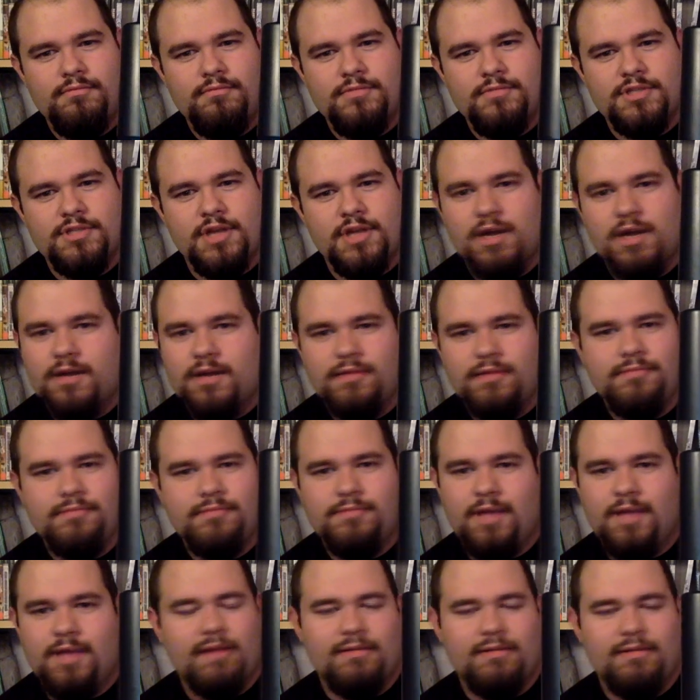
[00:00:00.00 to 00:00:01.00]

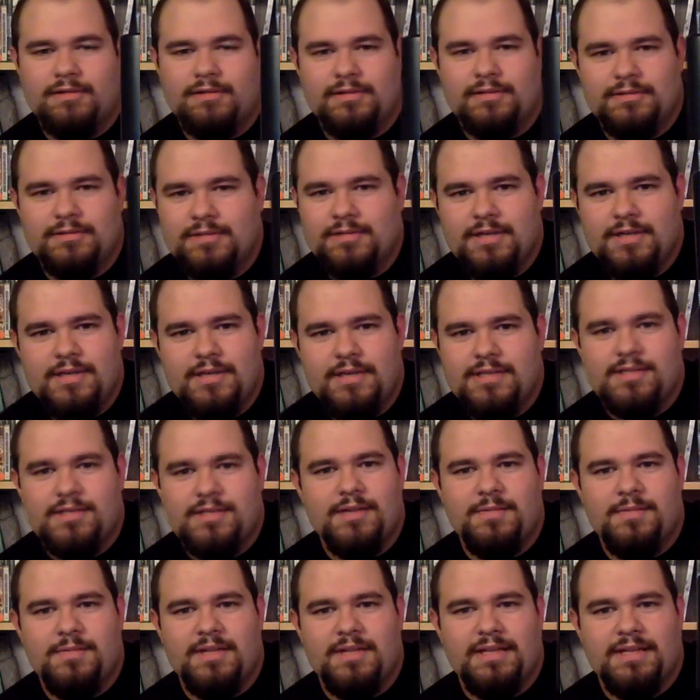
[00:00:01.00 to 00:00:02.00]
I don't know,
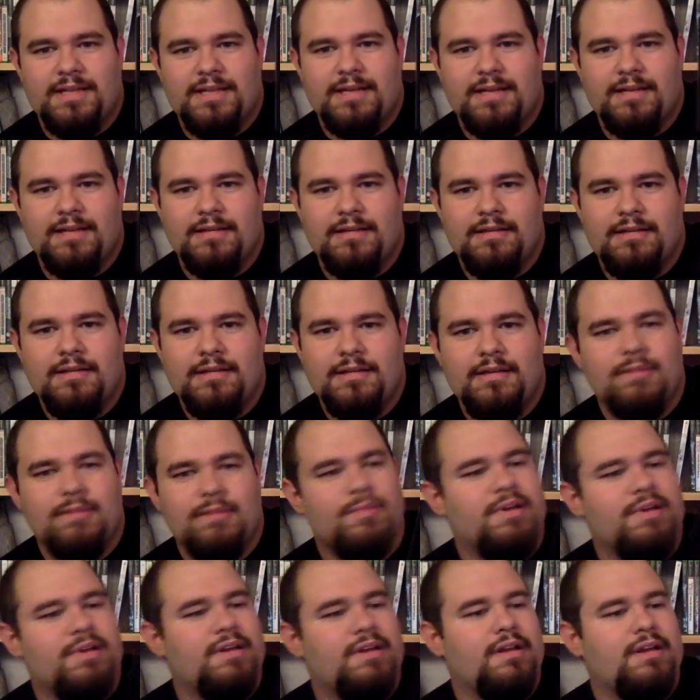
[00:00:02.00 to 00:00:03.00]
something like that.
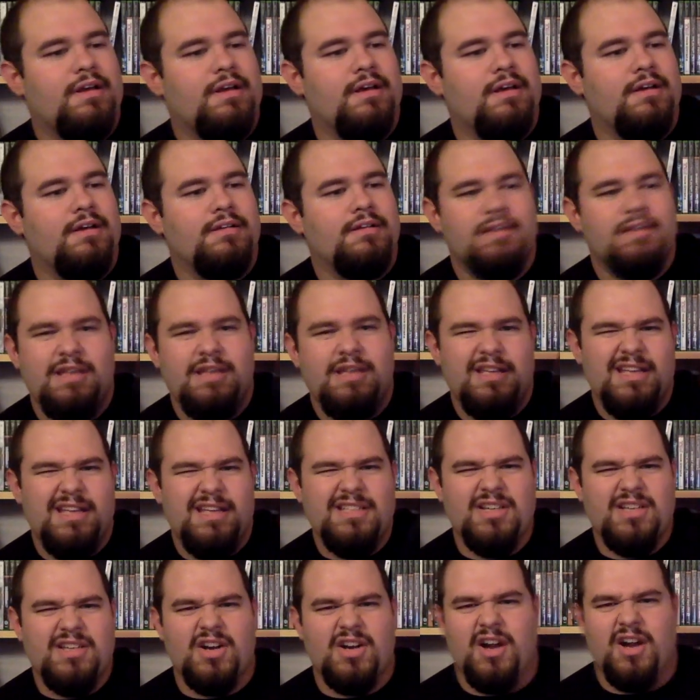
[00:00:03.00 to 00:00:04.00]
But
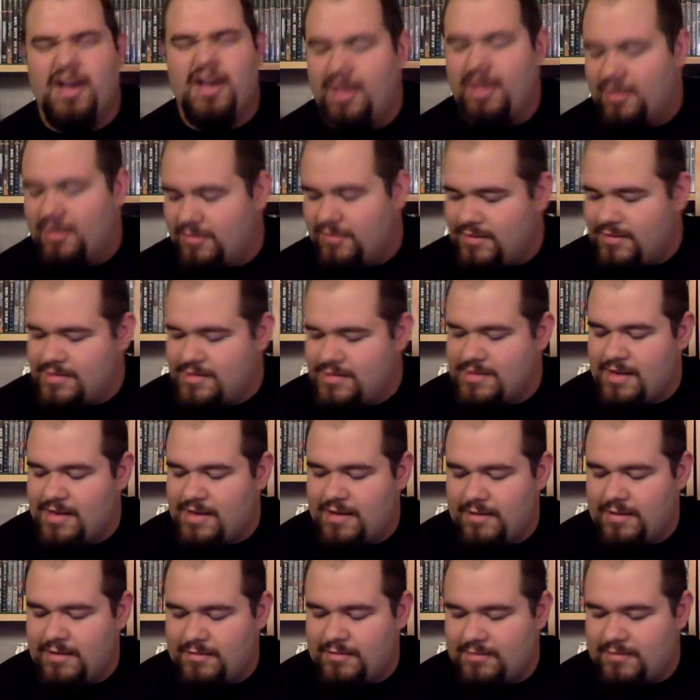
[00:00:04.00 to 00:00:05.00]
it's all right. It's
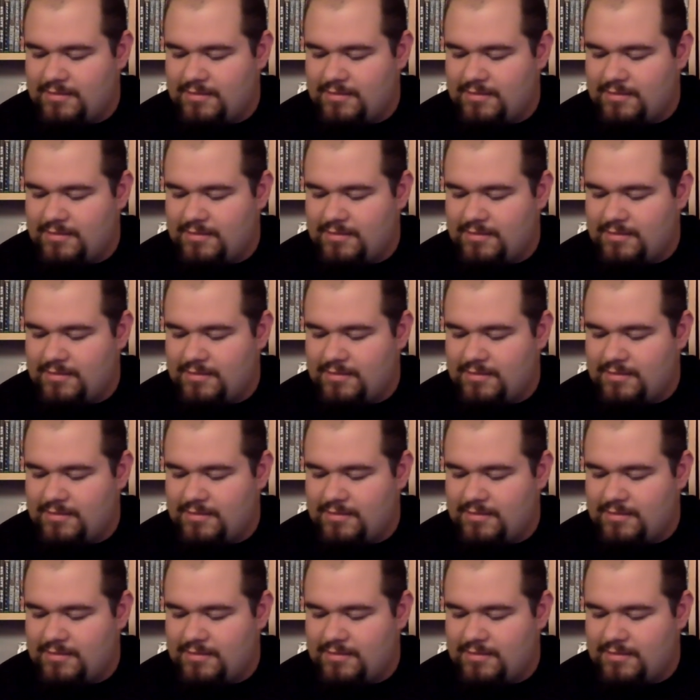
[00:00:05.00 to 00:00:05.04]
not, like I